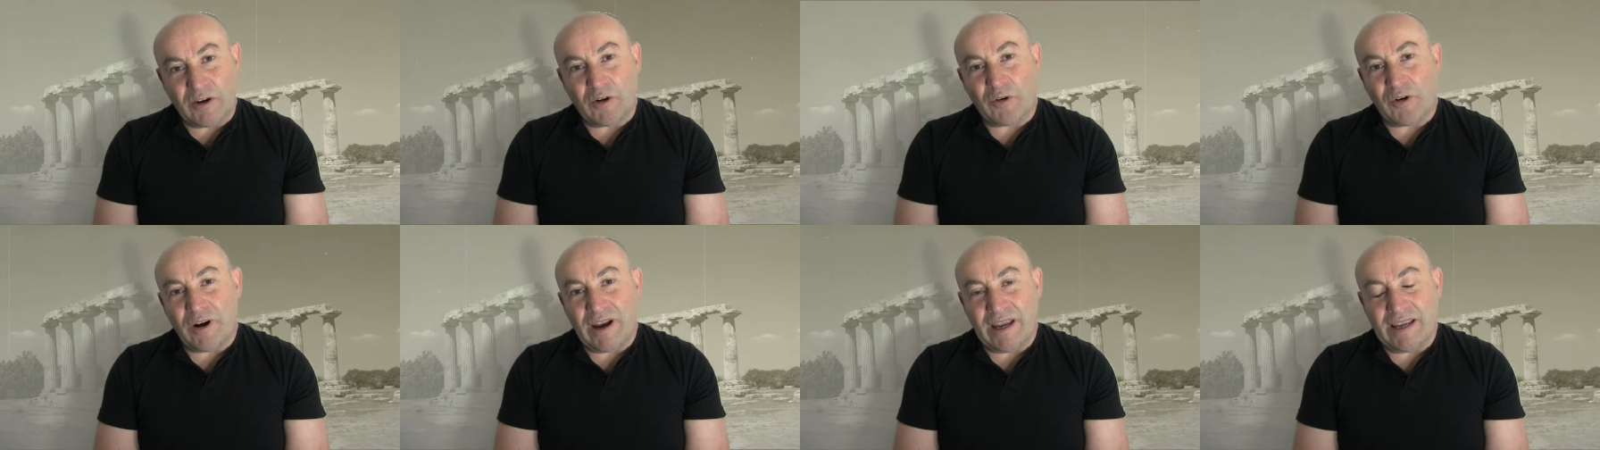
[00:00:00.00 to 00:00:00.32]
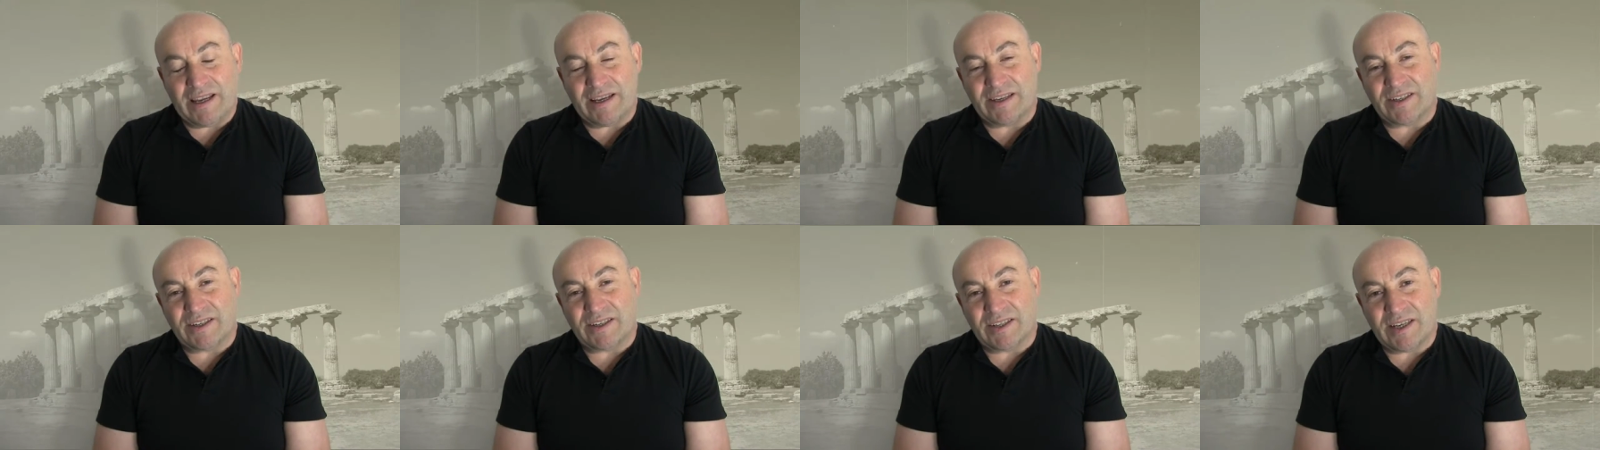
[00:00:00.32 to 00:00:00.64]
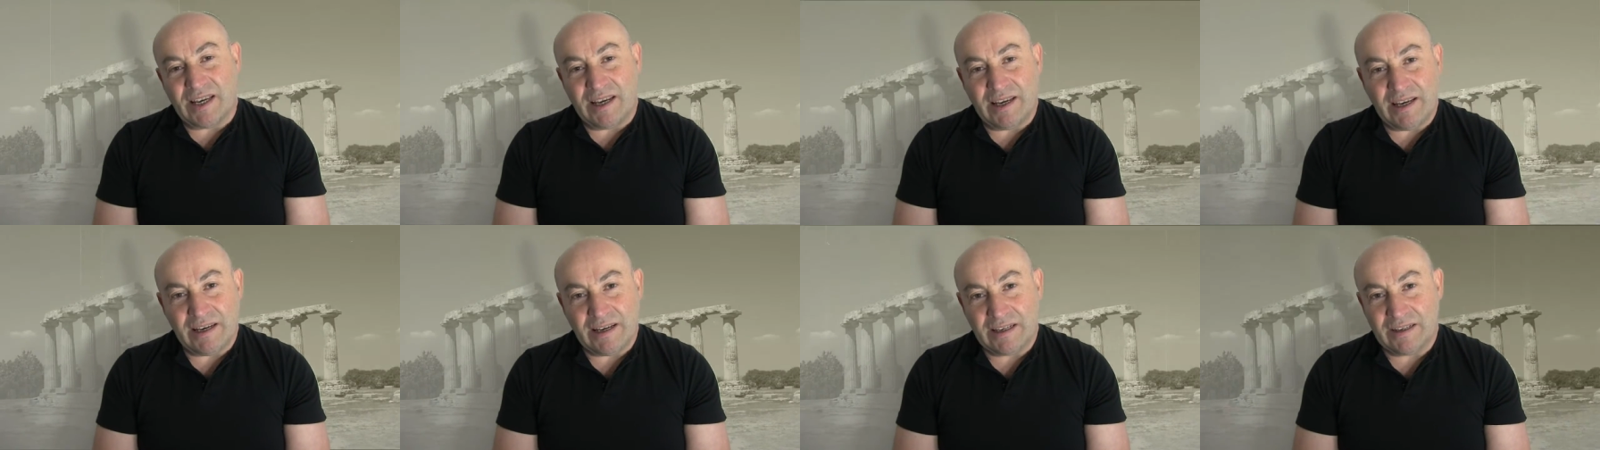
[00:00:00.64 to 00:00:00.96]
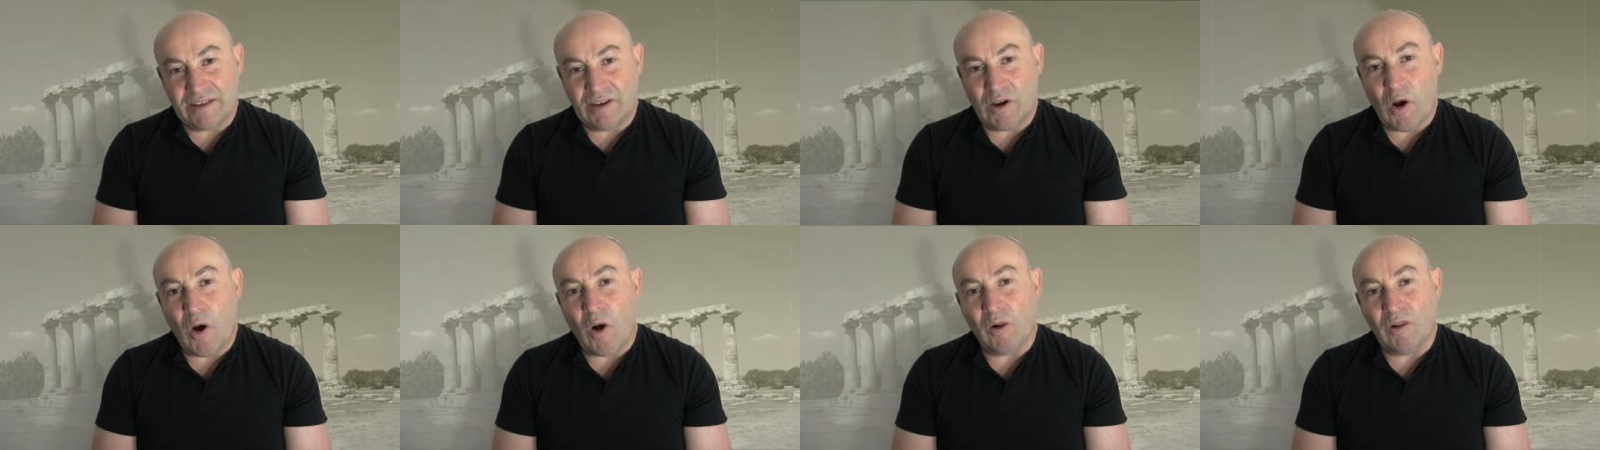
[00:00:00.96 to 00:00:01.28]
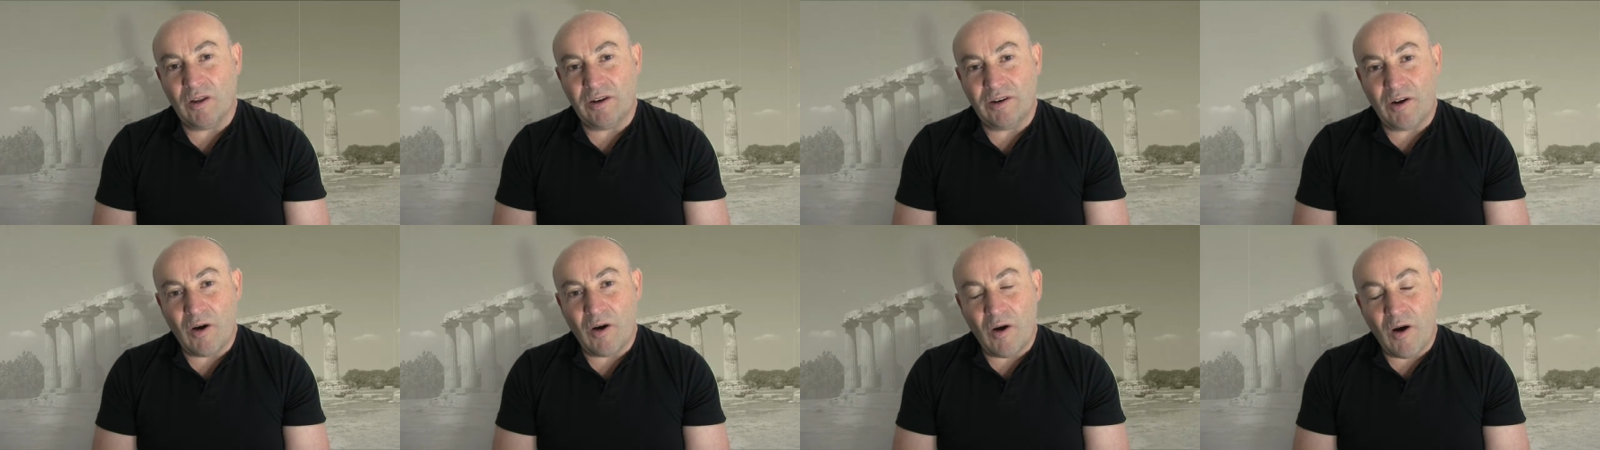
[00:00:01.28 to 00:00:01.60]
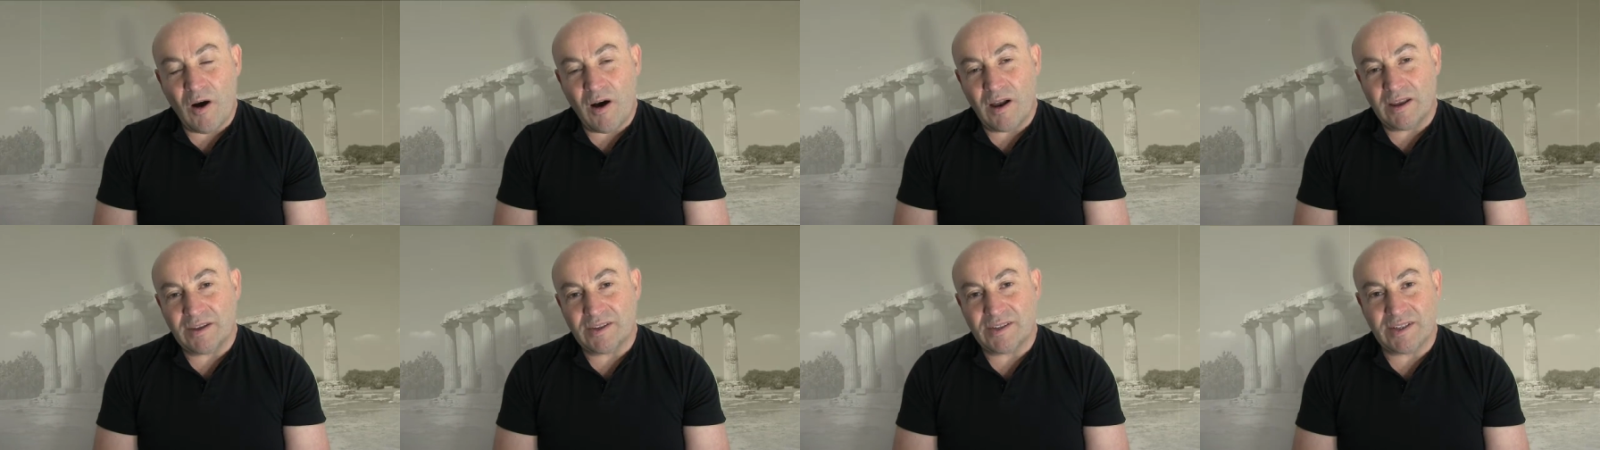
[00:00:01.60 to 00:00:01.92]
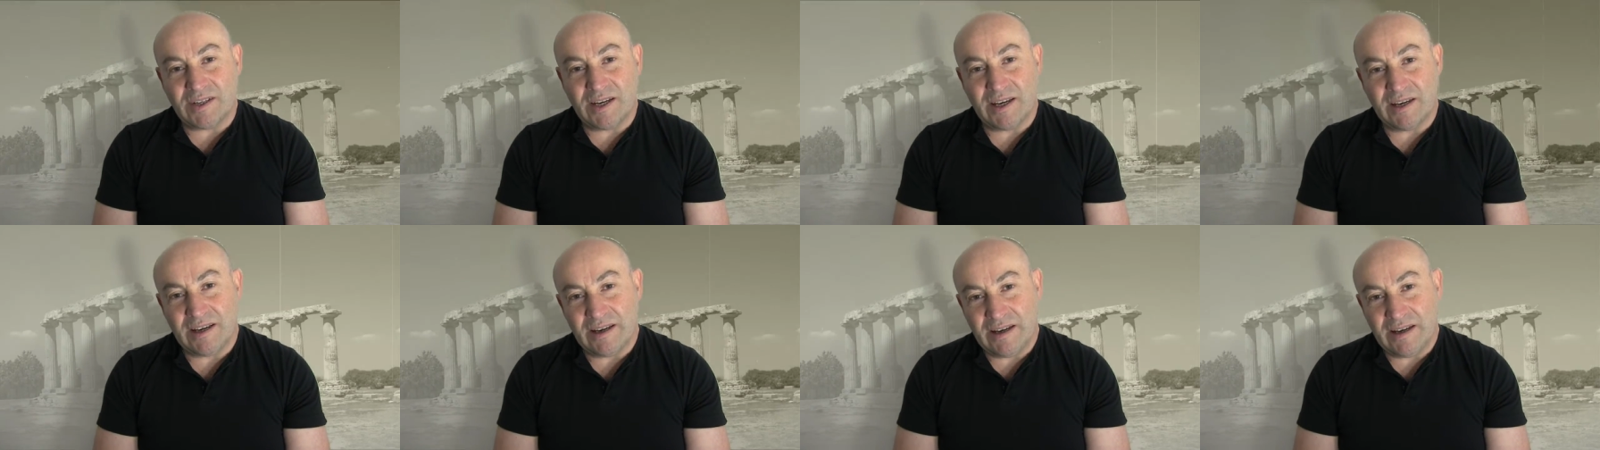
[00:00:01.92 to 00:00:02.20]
Greeks colonised